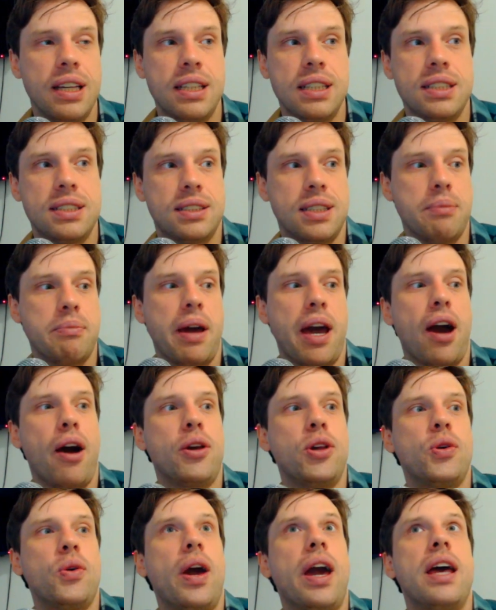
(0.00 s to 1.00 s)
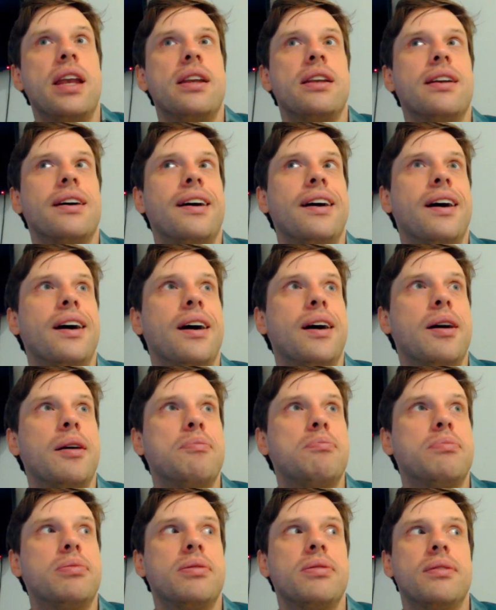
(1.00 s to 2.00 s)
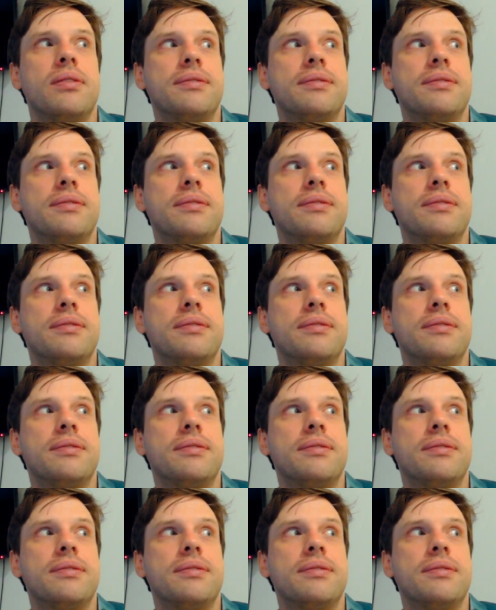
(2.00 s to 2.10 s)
somehow you end up,